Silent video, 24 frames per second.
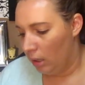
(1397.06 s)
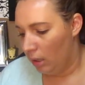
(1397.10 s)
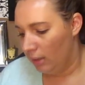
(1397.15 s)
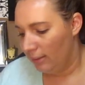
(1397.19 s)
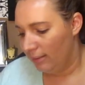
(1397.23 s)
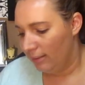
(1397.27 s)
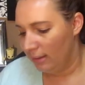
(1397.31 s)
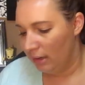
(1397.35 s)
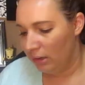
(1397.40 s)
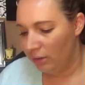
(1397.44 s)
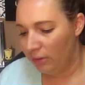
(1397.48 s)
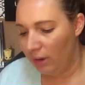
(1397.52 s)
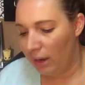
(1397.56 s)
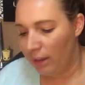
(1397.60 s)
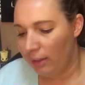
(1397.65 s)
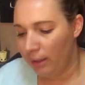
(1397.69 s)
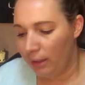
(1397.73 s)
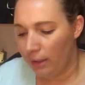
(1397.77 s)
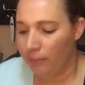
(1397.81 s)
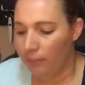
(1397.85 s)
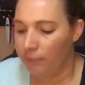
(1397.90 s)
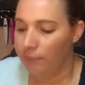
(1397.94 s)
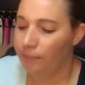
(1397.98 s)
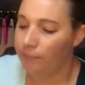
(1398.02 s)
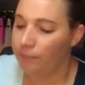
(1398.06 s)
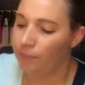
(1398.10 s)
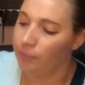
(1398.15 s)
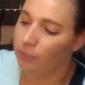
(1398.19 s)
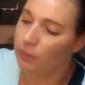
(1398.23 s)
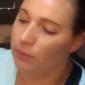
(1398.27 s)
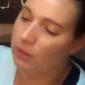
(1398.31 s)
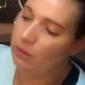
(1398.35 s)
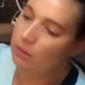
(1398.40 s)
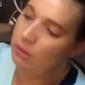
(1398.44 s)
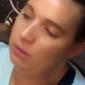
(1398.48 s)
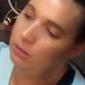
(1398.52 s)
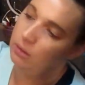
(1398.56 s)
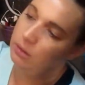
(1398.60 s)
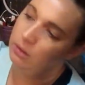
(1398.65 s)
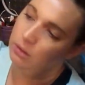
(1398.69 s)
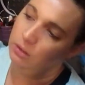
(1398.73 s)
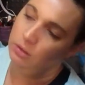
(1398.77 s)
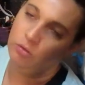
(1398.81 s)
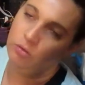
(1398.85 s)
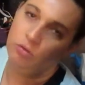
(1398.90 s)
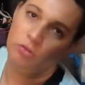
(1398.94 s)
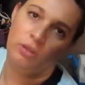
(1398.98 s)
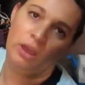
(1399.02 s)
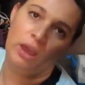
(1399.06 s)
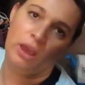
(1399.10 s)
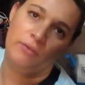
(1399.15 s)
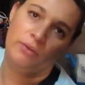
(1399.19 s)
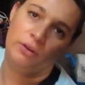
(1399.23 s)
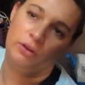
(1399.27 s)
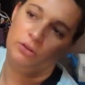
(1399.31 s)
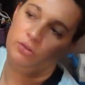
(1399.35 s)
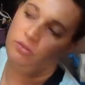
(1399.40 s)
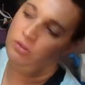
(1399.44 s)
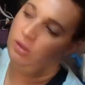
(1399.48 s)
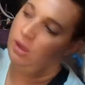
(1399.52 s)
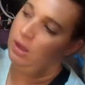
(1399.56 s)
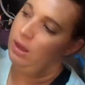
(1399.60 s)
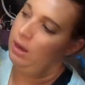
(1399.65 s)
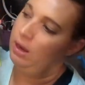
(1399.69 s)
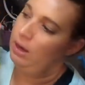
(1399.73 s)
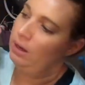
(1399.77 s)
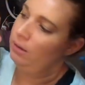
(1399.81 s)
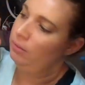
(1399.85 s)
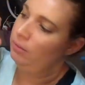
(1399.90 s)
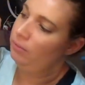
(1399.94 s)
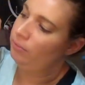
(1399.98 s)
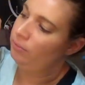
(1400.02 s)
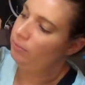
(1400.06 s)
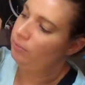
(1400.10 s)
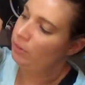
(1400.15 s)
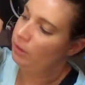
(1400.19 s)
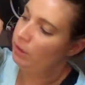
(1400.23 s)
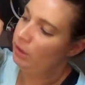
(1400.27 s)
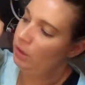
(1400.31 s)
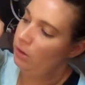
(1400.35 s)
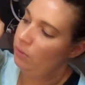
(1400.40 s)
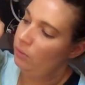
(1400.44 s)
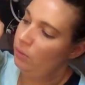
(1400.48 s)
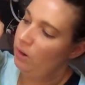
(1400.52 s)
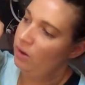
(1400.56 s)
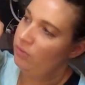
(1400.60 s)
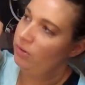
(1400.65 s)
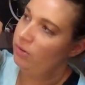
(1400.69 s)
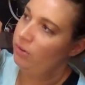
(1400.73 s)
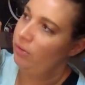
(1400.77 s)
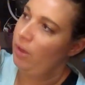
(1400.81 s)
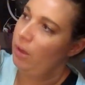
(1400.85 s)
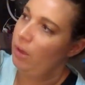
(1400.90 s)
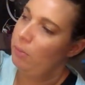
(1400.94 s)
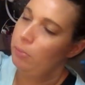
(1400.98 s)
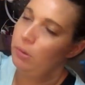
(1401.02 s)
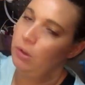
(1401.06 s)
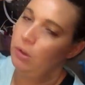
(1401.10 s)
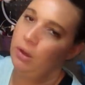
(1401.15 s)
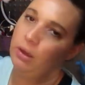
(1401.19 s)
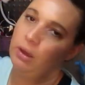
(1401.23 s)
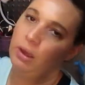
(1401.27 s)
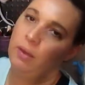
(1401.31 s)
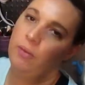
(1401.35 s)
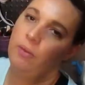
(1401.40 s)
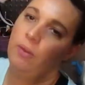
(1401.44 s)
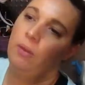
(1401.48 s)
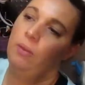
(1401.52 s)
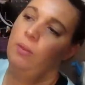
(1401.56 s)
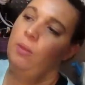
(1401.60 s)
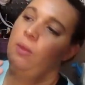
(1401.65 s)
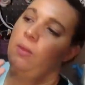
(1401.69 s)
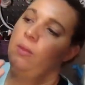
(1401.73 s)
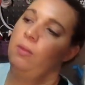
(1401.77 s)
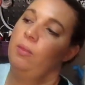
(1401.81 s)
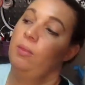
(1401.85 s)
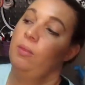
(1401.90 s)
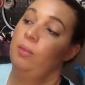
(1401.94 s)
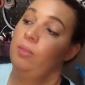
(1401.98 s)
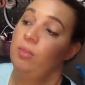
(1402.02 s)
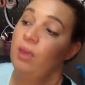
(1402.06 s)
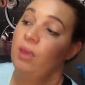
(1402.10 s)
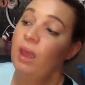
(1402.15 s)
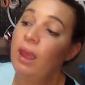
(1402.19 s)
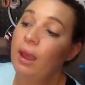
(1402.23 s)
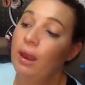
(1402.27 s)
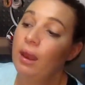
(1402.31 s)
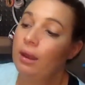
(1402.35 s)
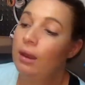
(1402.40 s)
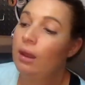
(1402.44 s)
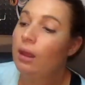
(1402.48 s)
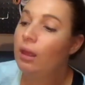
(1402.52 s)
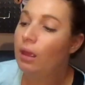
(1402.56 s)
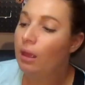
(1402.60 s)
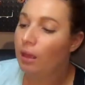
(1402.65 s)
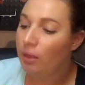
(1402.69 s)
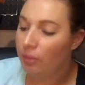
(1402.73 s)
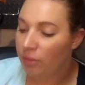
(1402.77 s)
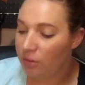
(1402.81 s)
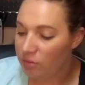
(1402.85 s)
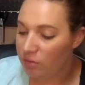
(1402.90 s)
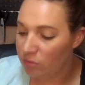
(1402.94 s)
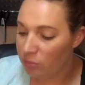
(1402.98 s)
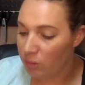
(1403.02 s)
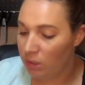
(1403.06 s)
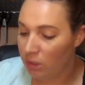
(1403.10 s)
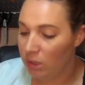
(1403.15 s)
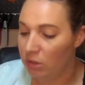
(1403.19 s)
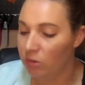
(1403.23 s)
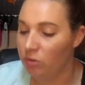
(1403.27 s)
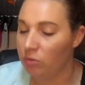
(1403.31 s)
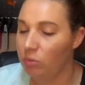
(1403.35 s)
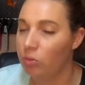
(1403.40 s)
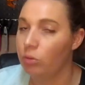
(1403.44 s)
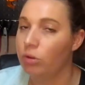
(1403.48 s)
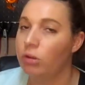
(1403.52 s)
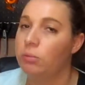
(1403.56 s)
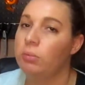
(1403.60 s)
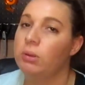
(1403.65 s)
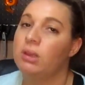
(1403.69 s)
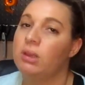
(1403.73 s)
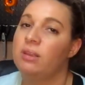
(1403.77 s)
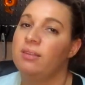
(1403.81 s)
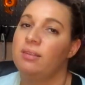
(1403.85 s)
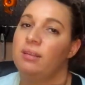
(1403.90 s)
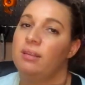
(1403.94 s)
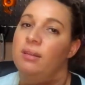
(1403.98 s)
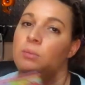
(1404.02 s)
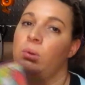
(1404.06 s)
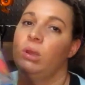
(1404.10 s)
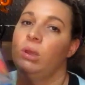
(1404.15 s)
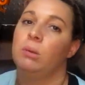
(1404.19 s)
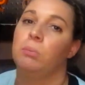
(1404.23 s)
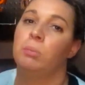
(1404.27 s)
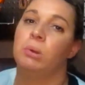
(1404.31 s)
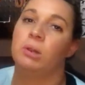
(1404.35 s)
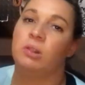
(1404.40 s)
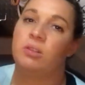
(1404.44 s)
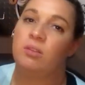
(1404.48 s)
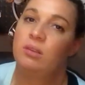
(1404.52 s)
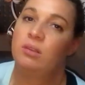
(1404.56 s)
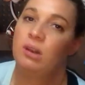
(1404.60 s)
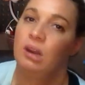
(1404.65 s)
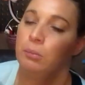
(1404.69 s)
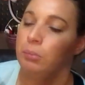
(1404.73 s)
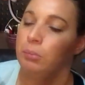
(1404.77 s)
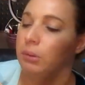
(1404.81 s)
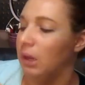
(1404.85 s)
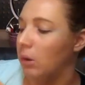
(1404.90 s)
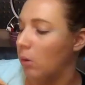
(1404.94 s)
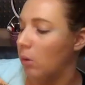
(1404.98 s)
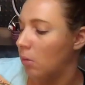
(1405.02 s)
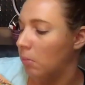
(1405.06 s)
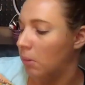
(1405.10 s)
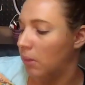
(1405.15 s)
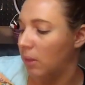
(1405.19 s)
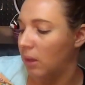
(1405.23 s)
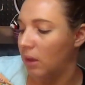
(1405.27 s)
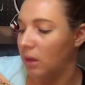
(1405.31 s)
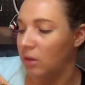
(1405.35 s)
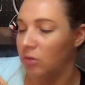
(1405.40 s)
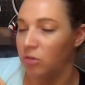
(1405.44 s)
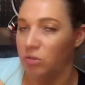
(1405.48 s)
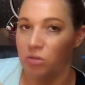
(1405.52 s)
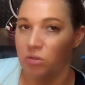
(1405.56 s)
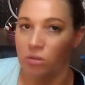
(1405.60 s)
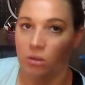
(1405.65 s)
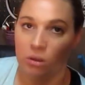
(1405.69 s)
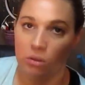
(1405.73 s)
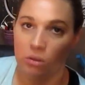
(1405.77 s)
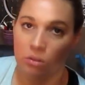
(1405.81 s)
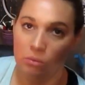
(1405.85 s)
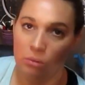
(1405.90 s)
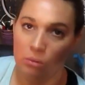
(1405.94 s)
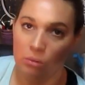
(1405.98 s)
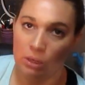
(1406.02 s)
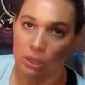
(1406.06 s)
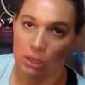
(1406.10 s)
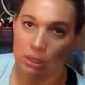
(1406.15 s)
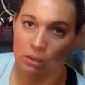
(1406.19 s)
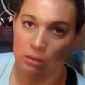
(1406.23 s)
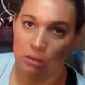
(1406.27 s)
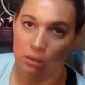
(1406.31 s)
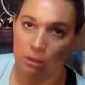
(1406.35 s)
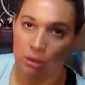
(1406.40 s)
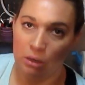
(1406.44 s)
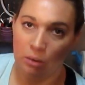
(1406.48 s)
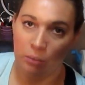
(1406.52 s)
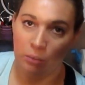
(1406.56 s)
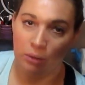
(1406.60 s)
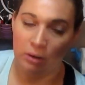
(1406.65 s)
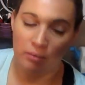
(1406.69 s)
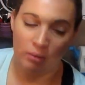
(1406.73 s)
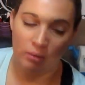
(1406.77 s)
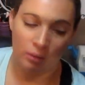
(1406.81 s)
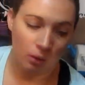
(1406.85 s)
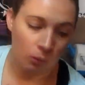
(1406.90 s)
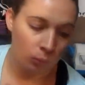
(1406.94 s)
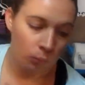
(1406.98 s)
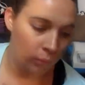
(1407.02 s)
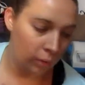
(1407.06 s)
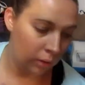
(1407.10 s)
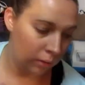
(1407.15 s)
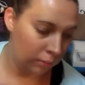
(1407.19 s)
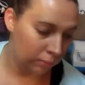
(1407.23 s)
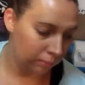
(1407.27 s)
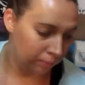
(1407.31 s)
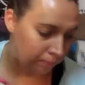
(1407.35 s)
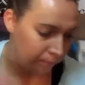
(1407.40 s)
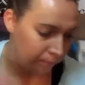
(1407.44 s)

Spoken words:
Cinderella. And you just have her sign, you know, wherever in that book. And then this one is cool because then we can put this in our playroom and they can just look through it, you know, whenever they want.